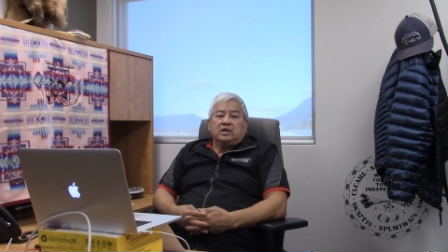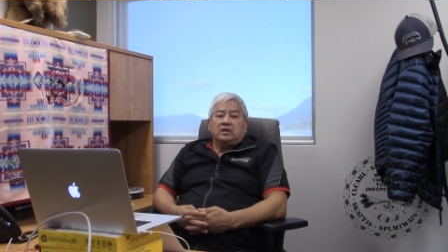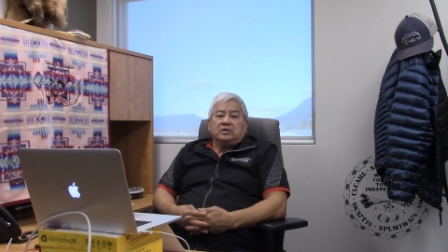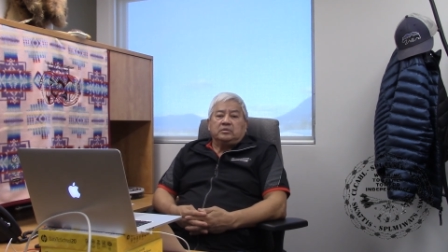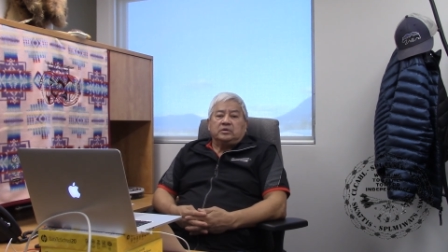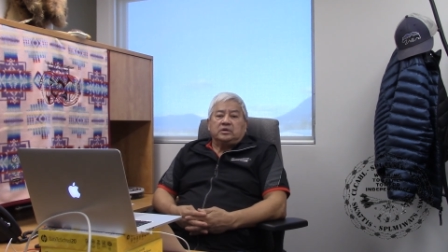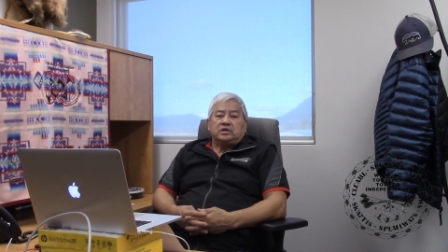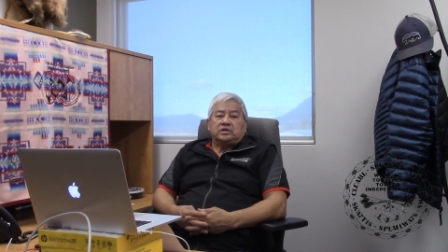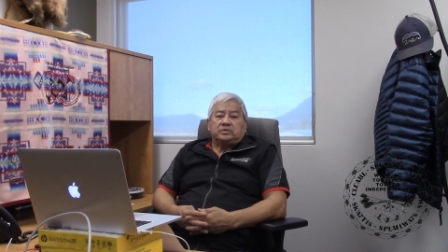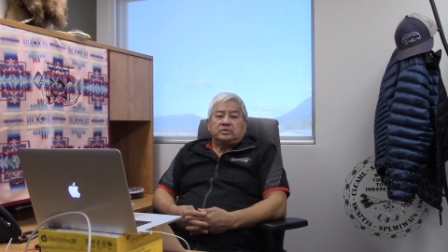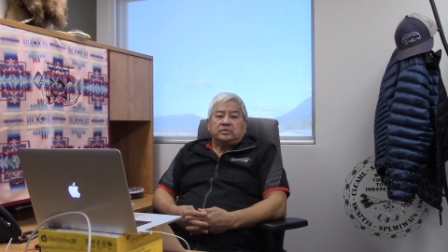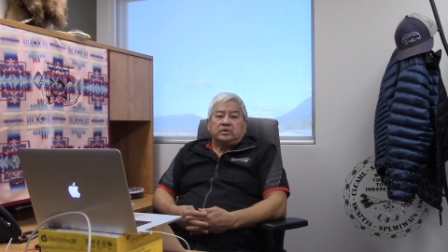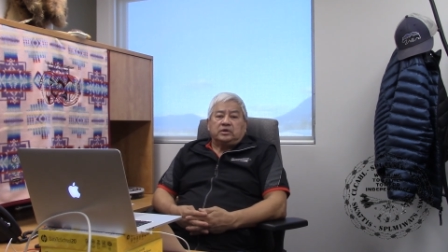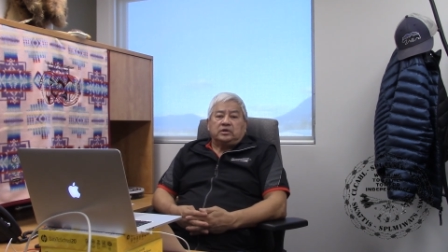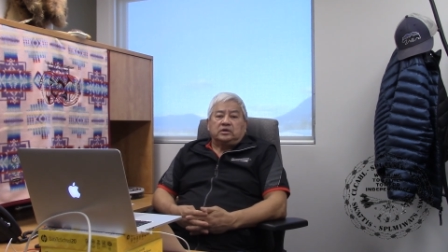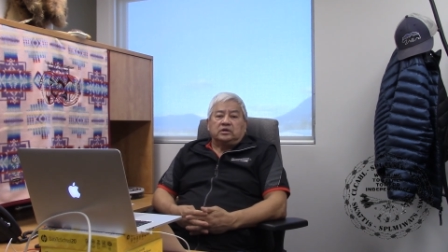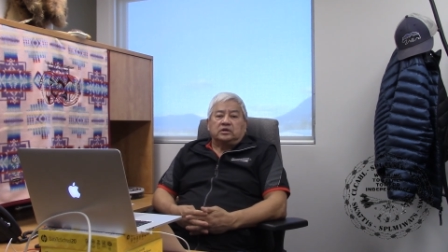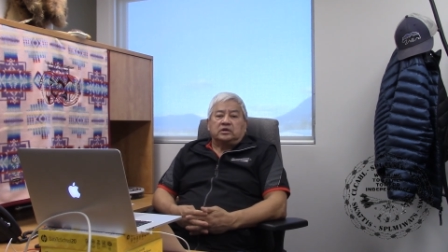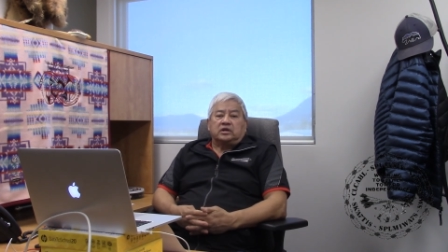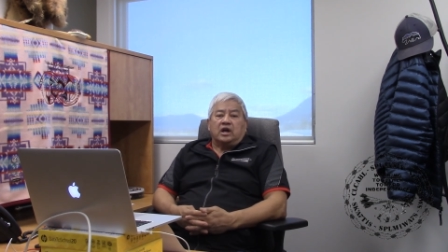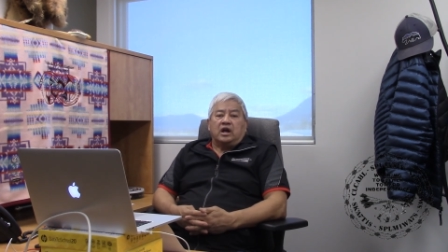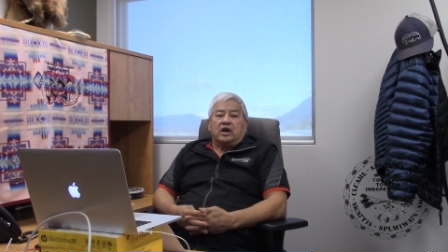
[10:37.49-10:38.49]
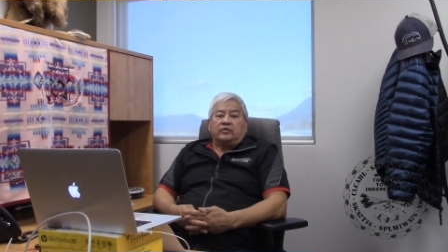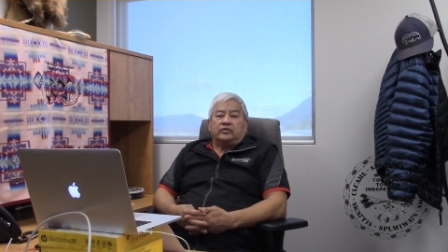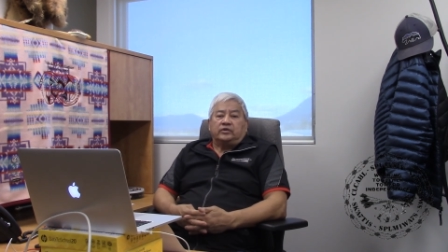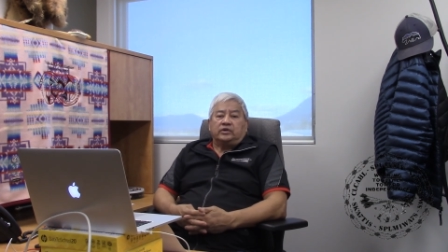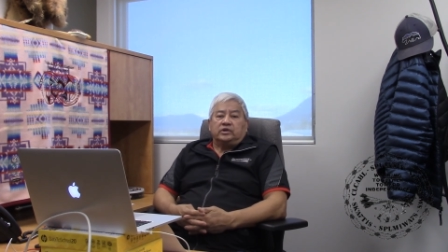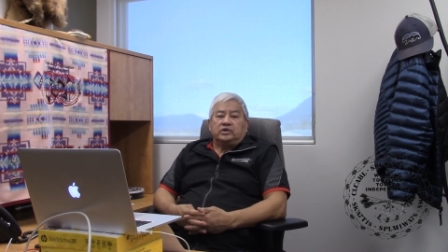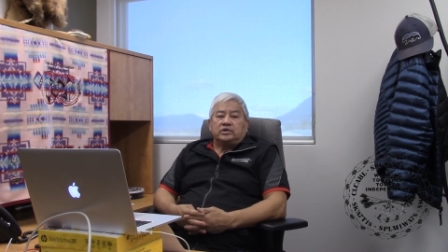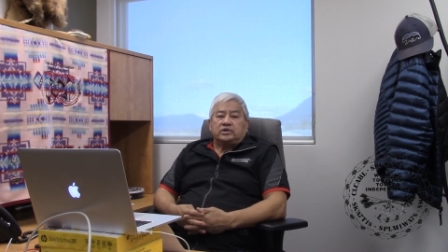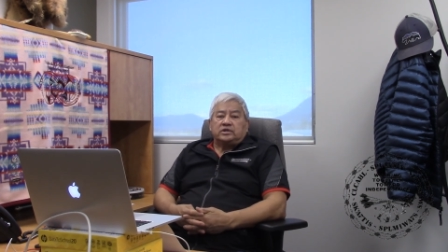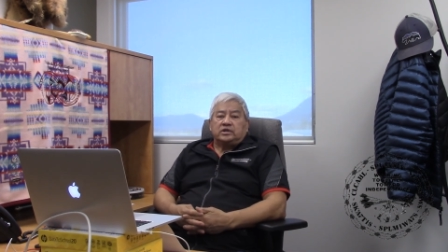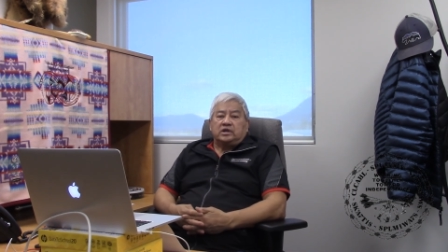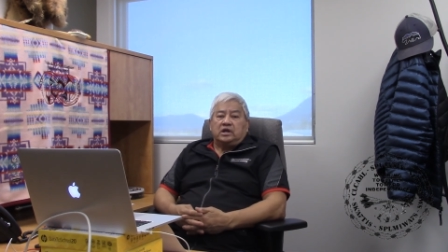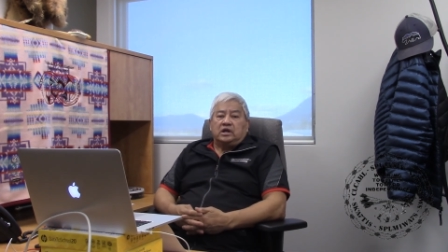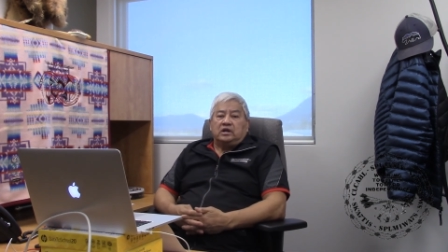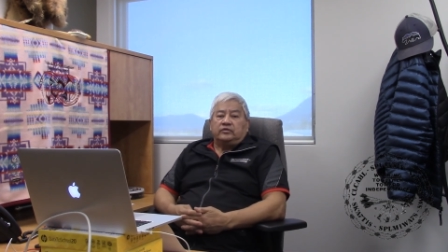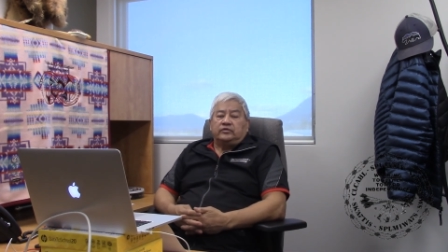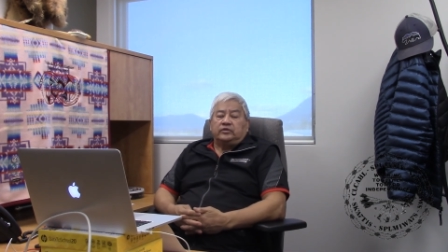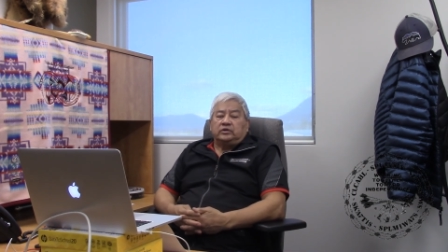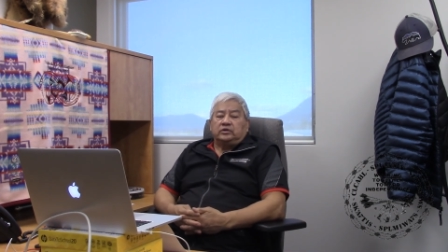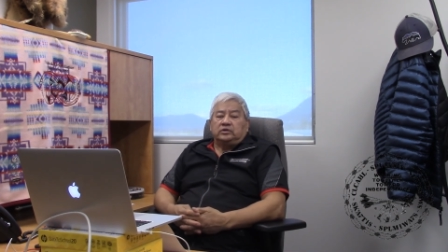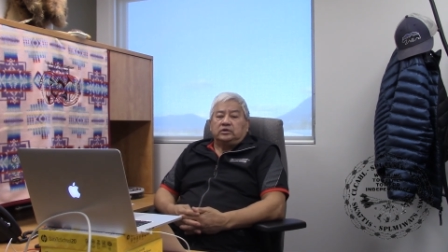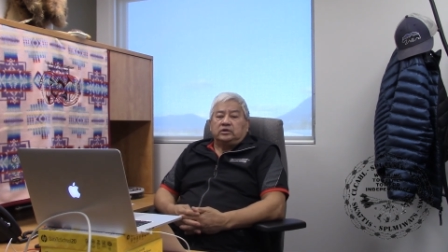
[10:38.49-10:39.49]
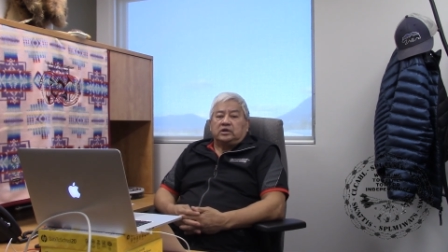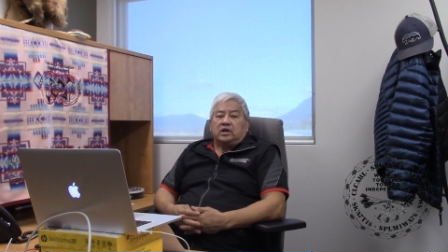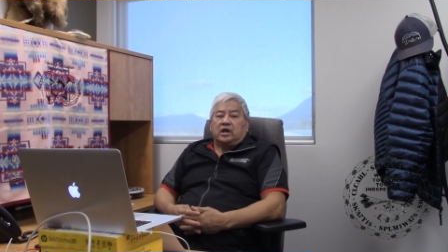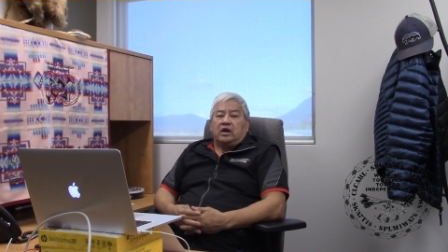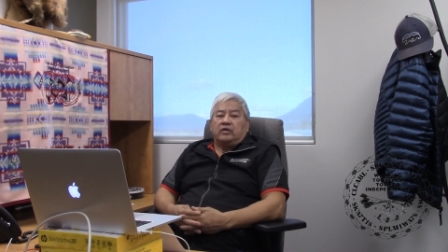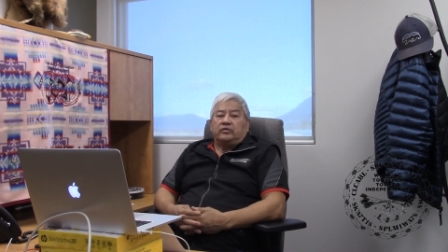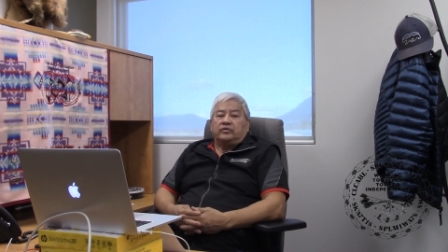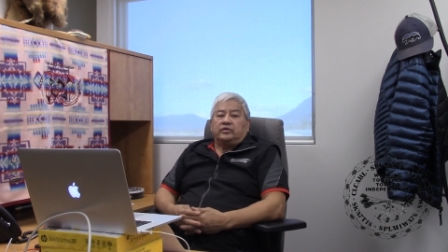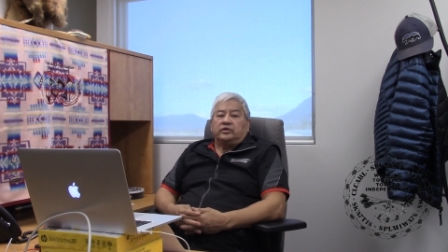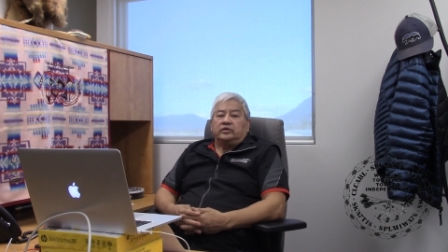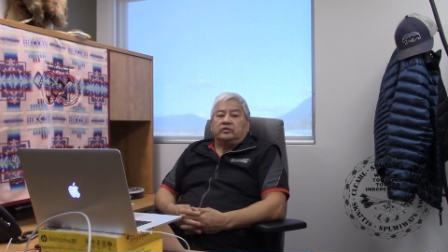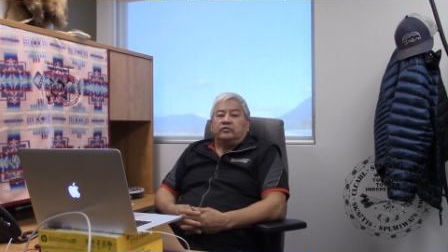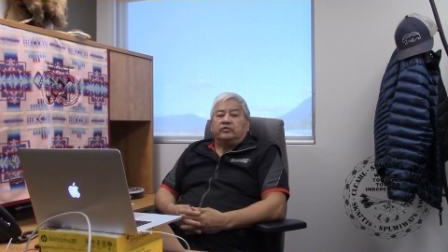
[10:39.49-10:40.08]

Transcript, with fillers: because when you look after yourself, you look after your